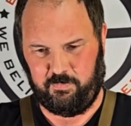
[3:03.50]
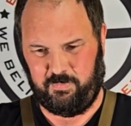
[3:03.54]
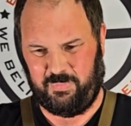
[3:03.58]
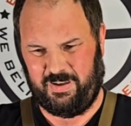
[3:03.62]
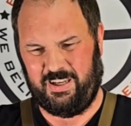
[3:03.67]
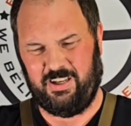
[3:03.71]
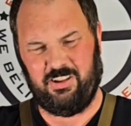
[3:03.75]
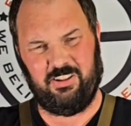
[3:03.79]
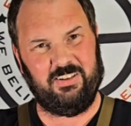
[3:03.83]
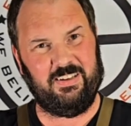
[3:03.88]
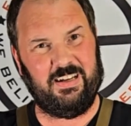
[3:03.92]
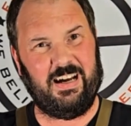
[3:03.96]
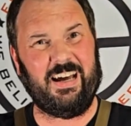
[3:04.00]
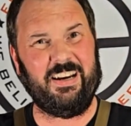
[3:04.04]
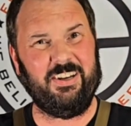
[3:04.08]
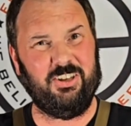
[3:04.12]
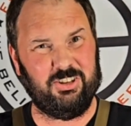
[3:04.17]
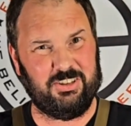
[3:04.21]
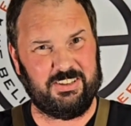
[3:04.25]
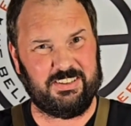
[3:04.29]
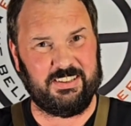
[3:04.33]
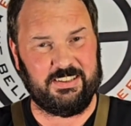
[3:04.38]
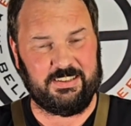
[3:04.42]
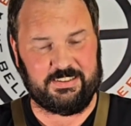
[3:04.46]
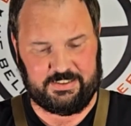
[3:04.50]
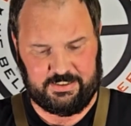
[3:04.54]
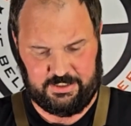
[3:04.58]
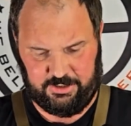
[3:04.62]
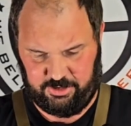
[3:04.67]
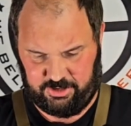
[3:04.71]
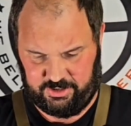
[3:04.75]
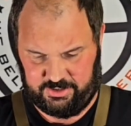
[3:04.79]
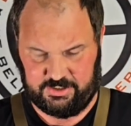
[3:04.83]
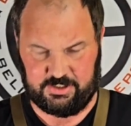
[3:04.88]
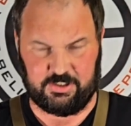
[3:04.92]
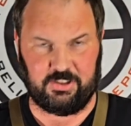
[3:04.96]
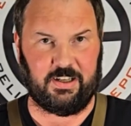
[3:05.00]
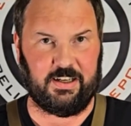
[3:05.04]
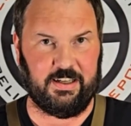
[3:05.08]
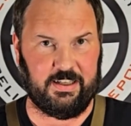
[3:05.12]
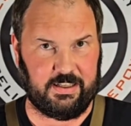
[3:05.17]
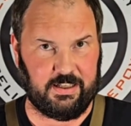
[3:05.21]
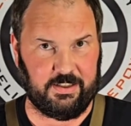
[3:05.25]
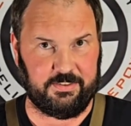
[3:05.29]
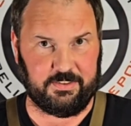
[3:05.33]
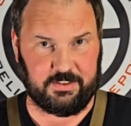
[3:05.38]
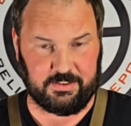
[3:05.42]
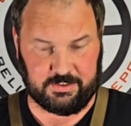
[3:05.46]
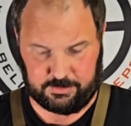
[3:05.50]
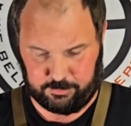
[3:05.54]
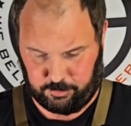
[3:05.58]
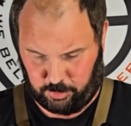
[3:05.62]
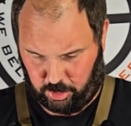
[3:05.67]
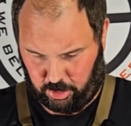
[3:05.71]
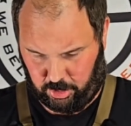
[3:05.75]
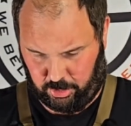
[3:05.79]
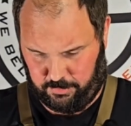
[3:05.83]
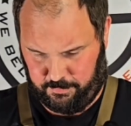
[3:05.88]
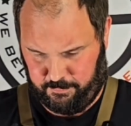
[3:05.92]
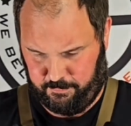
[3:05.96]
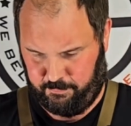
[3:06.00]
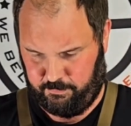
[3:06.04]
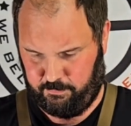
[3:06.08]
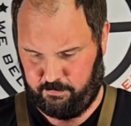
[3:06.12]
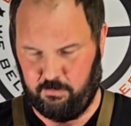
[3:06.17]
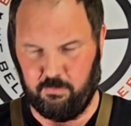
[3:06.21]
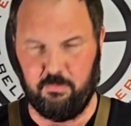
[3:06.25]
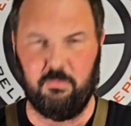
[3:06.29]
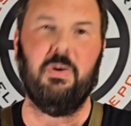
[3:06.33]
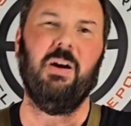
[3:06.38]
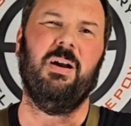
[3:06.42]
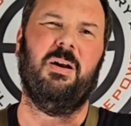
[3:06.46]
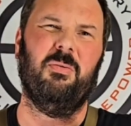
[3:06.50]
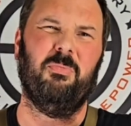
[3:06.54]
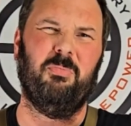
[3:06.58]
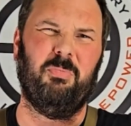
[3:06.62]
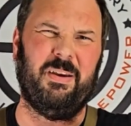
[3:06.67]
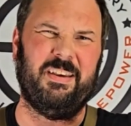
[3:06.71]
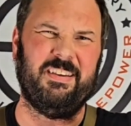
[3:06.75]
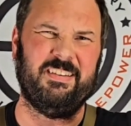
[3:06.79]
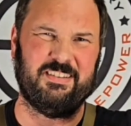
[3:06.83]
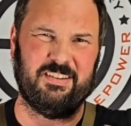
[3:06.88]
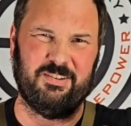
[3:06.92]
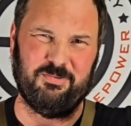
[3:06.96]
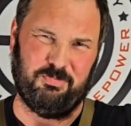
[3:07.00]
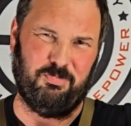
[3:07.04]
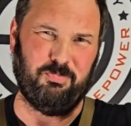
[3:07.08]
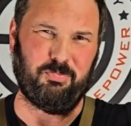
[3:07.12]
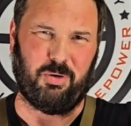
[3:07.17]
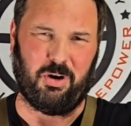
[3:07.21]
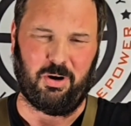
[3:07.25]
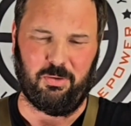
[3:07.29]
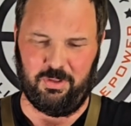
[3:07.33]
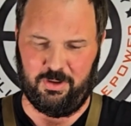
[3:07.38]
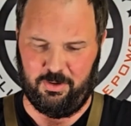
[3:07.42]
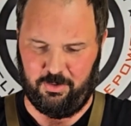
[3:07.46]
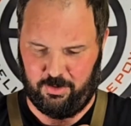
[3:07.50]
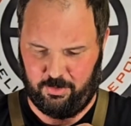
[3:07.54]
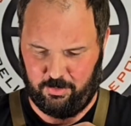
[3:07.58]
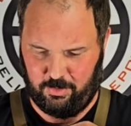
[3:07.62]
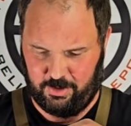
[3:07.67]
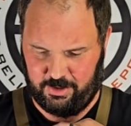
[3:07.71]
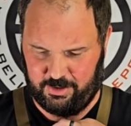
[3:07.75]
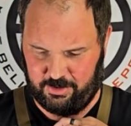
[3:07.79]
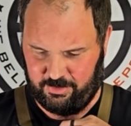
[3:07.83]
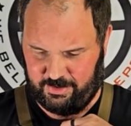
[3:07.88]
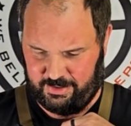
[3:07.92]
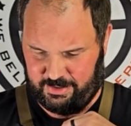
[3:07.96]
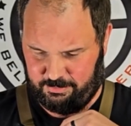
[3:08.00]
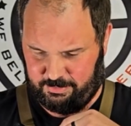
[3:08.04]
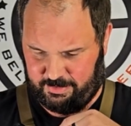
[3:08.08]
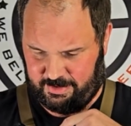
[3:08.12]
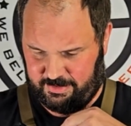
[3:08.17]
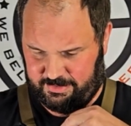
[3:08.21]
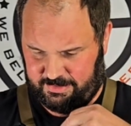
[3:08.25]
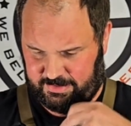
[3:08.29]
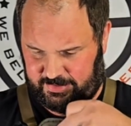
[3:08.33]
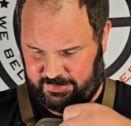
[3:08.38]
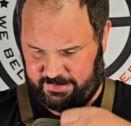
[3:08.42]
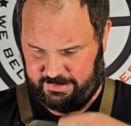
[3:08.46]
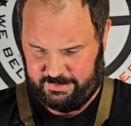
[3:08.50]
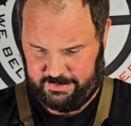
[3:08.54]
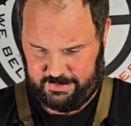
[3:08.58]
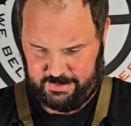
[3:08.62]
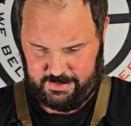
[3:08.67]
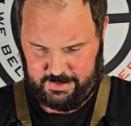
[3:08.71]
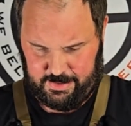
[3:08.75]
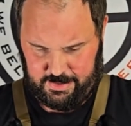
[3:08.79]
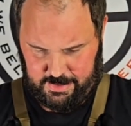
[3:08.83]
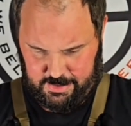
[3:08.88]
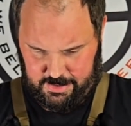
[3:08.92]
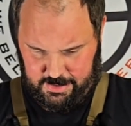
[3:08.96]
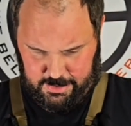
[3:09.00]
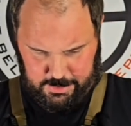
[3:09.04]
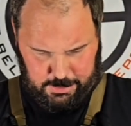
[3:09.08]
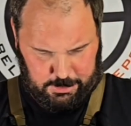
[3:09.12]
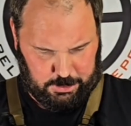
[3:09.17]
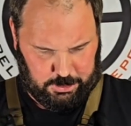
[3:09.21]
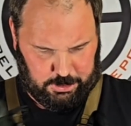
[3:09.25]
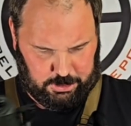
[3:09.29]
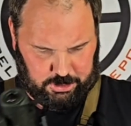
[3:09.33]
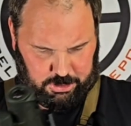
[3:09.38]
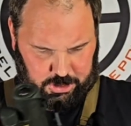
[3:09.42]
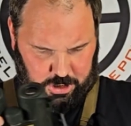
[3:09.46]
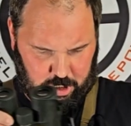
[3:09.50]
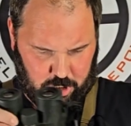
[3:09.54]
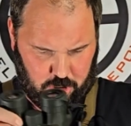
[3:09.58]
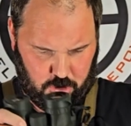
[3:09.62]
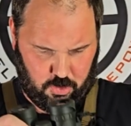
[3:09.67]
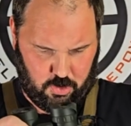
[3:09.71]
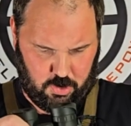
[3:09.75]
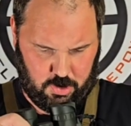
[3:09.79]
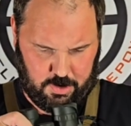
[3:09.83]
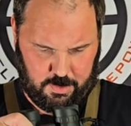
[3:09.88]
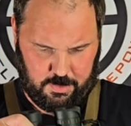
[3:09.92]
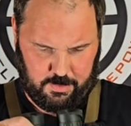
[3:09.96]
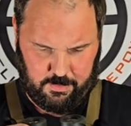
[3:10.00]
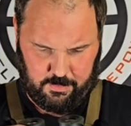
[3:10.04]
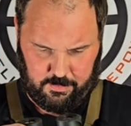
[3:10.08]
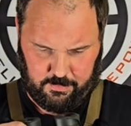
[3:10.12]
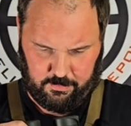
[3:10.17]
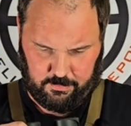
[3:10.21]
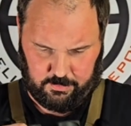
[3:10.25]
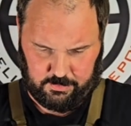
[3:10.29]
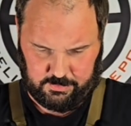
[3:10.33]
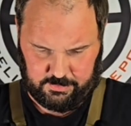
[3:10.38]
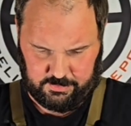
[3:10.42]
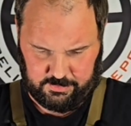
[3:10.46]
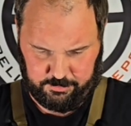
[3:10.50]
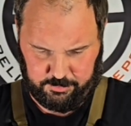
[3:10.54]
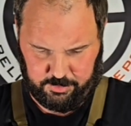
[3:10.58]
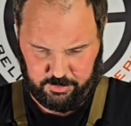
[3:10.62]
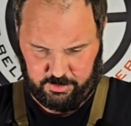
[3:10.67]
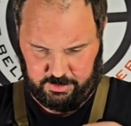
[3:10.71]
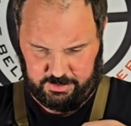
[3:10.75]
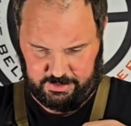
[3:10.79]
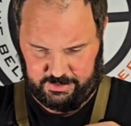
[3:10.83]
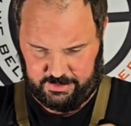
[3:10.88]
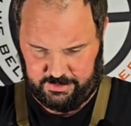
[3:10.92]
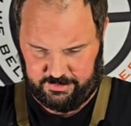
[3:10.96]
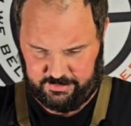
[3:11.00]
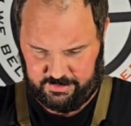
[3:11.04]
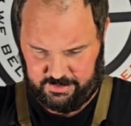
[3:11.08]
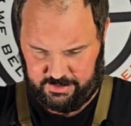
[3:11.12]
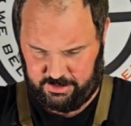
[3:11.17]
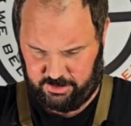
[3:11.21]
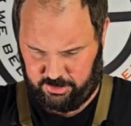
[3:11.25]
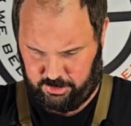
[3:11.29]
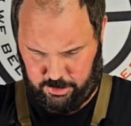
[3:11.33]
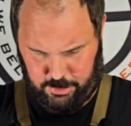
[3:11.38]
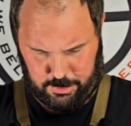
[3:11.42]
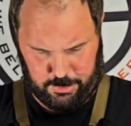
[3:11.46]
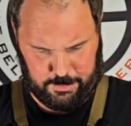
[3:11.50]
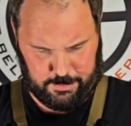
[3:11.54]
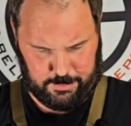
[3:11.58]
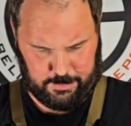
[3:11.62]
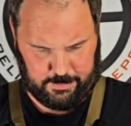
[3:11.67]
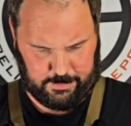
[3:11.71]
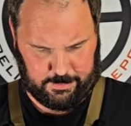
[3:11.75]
barely under 6 inches, so I got this small. Basically, probably were wondering about that. So let's put it in here.